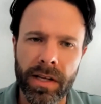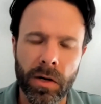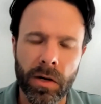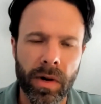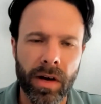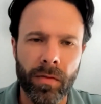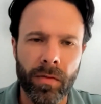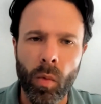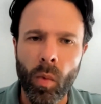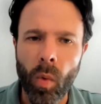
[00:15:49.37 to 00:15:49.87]
I
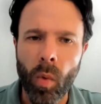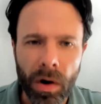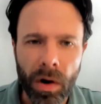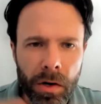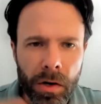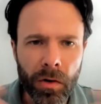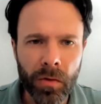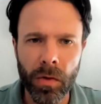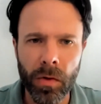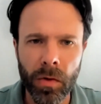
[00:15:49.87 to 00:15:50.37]
think we have a
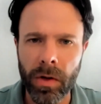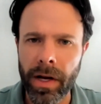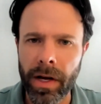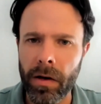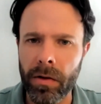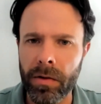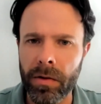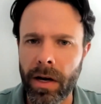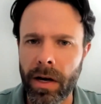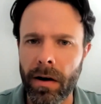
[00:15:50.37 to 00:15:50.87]
wonderful
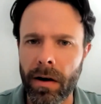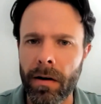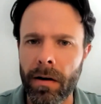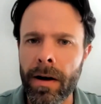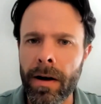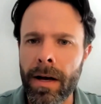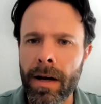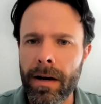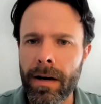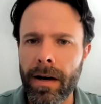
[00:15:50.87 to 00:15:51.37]

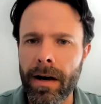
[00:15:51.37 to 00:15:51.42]
healthcare